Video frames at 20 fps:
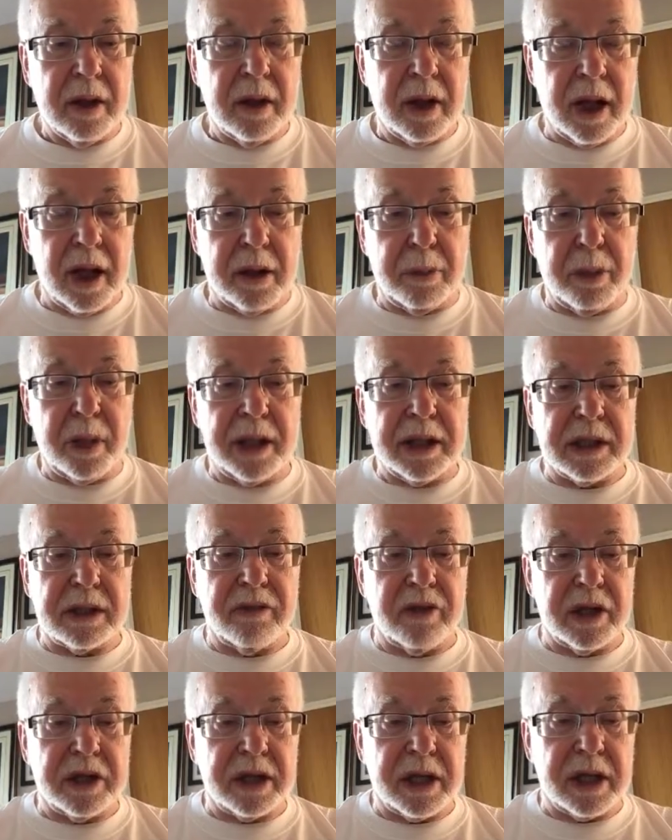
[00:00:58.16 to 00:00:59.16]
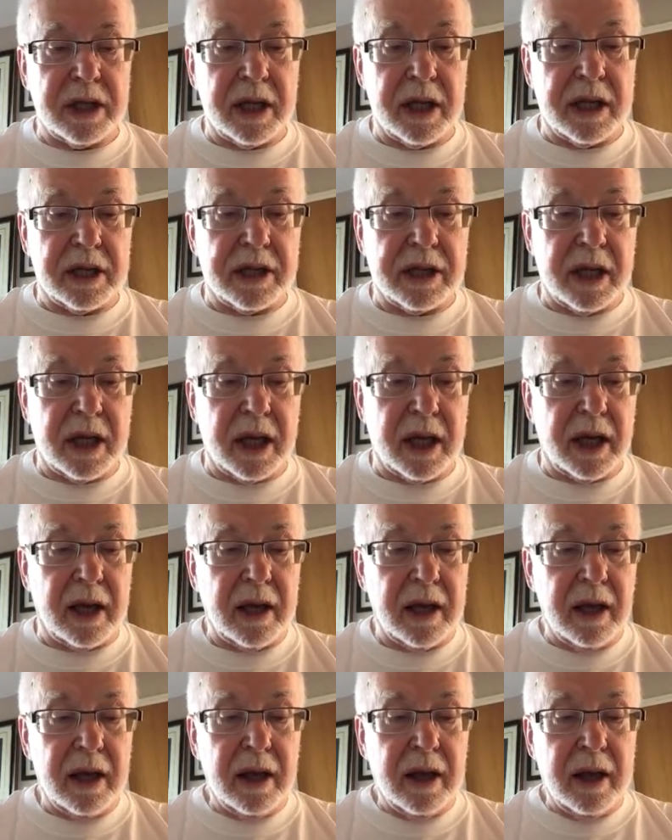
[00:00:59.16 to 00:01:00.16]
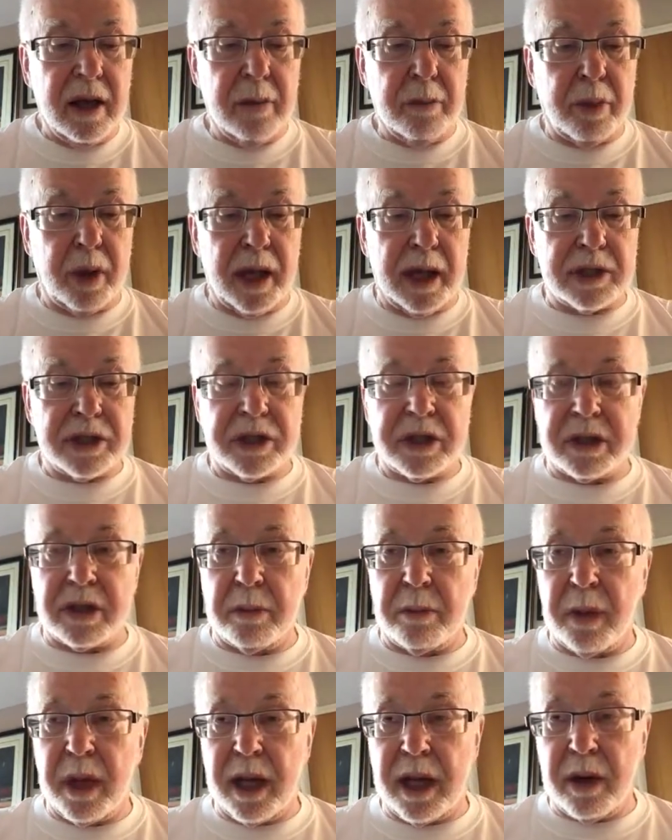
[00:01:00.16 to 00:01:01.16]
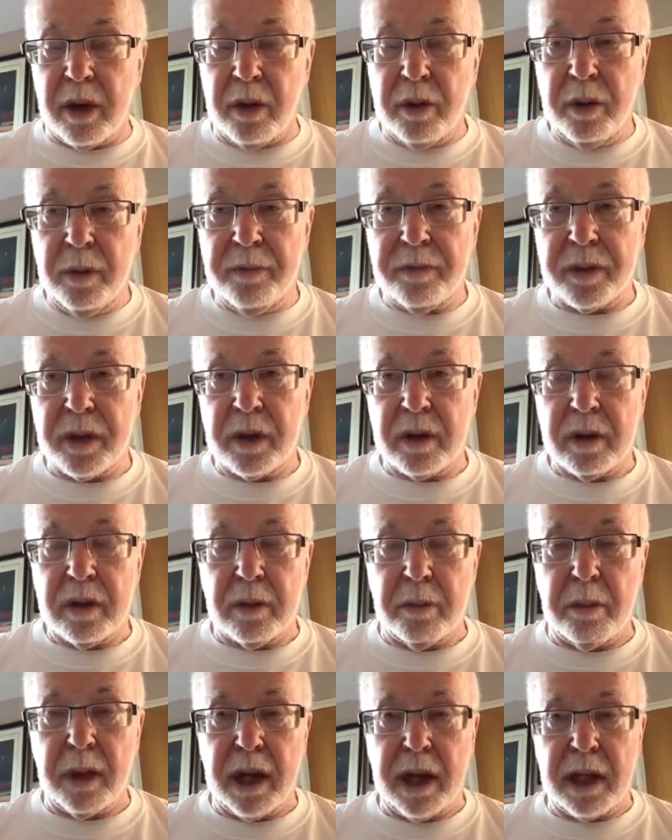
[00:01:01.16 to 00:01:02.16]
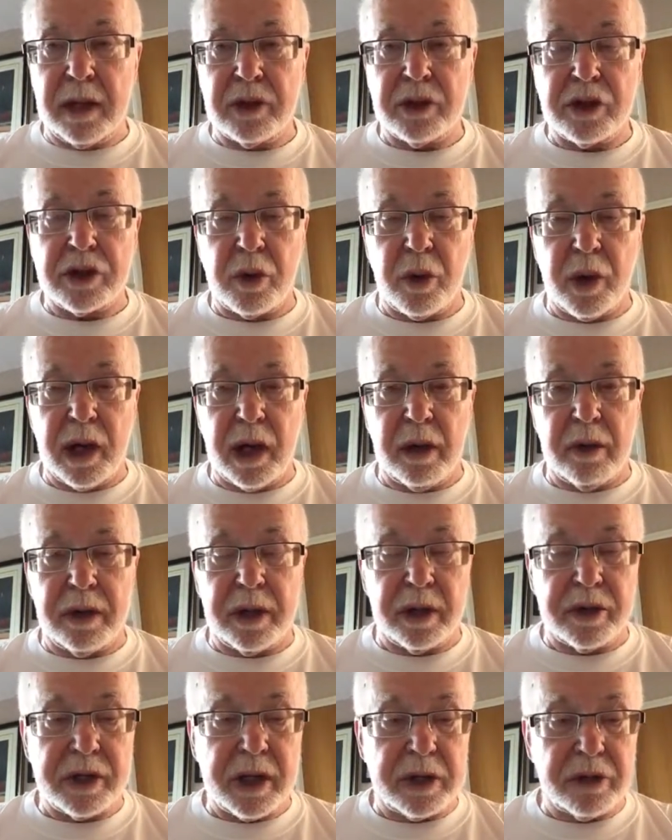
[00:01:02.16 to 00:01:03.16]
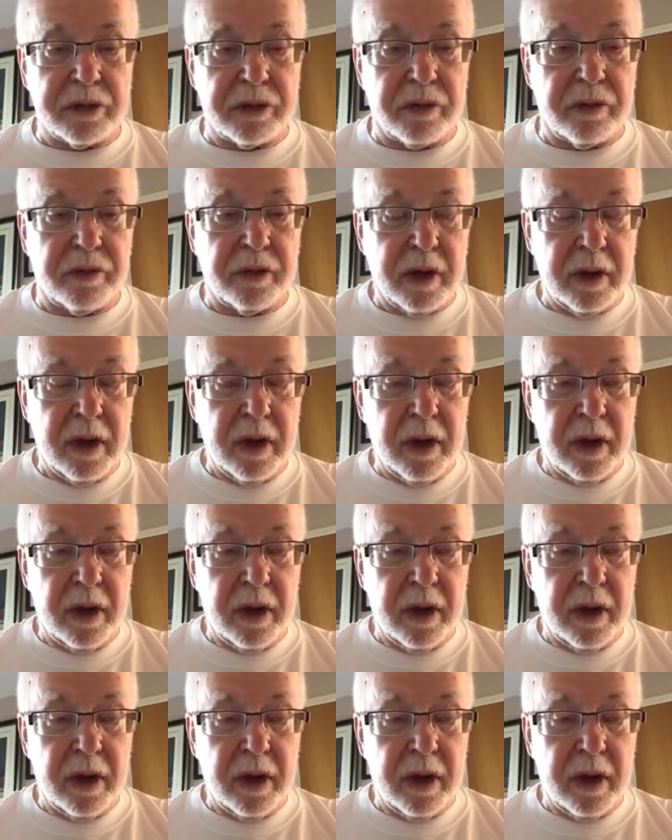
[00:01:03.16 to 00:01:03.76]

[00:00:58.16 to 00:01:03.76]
The other place to visit is the Plaza de Mayo, the main square in the centre of